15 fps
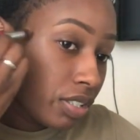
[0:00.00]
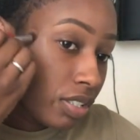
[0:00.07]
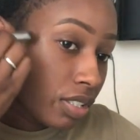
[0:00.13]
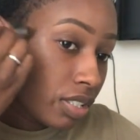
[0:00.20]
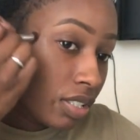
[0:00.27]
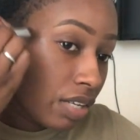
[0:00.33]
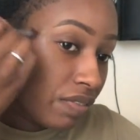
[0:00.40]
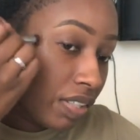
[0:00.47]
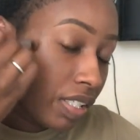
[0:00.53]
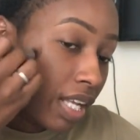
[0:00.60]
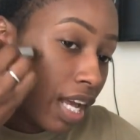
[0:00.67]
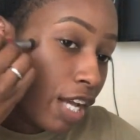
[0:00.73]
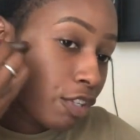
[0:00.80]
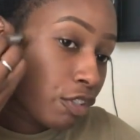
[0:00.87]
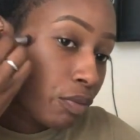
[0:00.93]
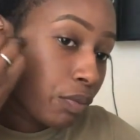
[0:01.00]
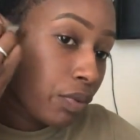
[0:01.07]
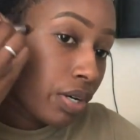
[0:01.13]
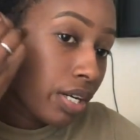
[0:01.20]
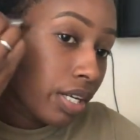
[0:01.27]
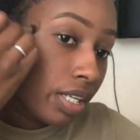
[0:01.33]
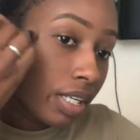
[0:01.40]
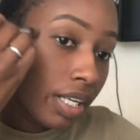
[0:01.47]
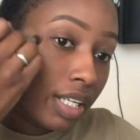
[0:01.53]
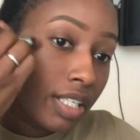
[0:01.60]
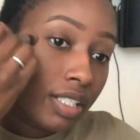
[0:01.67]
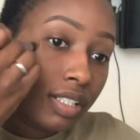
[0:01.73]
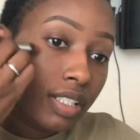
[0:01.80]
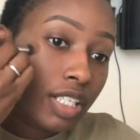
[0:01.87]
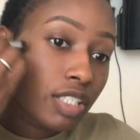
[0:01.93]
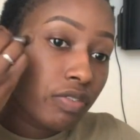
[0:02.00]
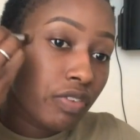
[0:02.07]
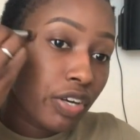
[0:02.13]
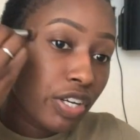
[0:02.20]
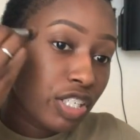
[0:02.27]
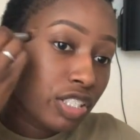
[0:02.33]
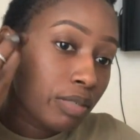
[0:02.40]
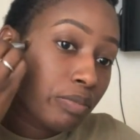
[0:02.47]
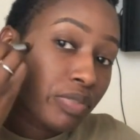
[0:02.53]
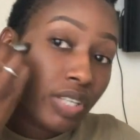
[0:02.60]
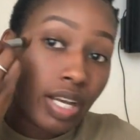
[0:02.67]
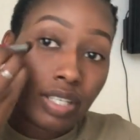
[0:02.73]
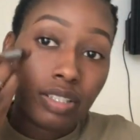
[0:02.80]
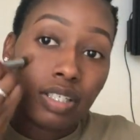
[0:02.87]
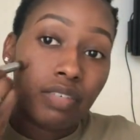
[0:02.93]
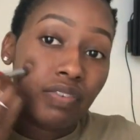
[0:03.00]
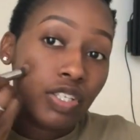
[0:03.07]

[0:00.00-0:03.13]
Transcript: 670-1, it's very subjective.